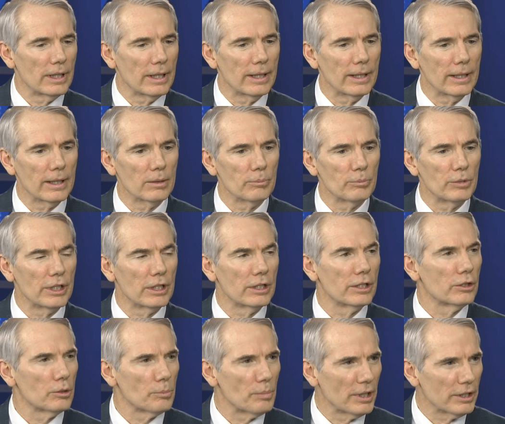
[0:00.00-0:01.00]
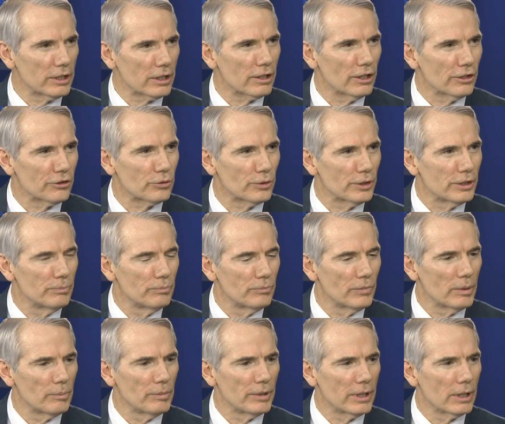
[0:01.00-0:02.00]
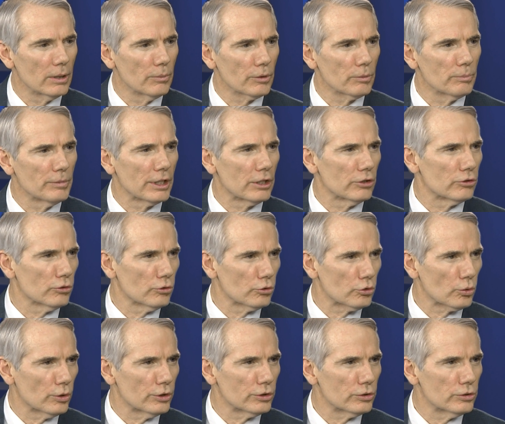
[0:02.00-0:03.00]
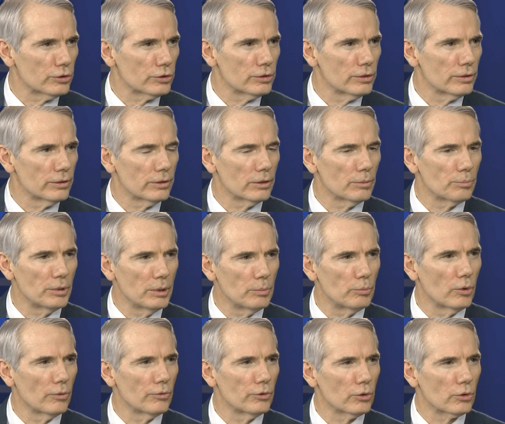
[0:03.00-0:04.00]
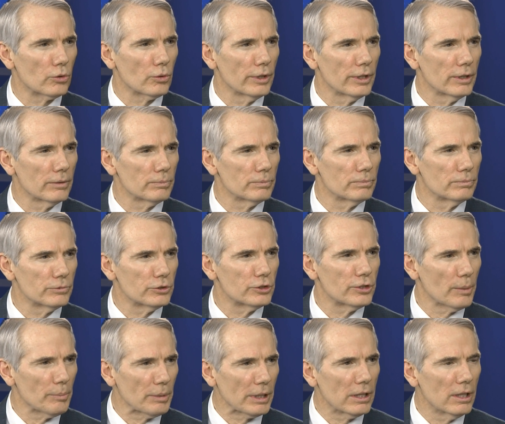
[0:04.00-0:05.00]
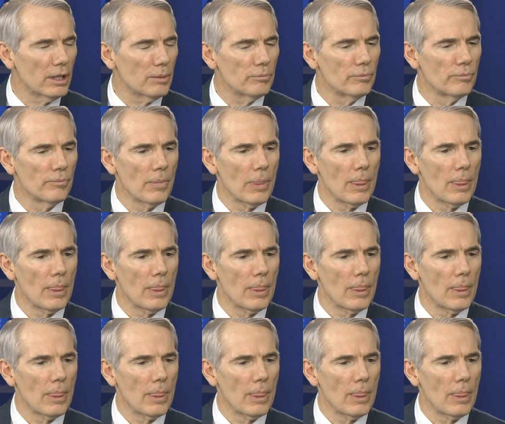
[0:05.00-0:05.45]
and being an independent country and being able to make its own choices, the people of Ukraine stepping up.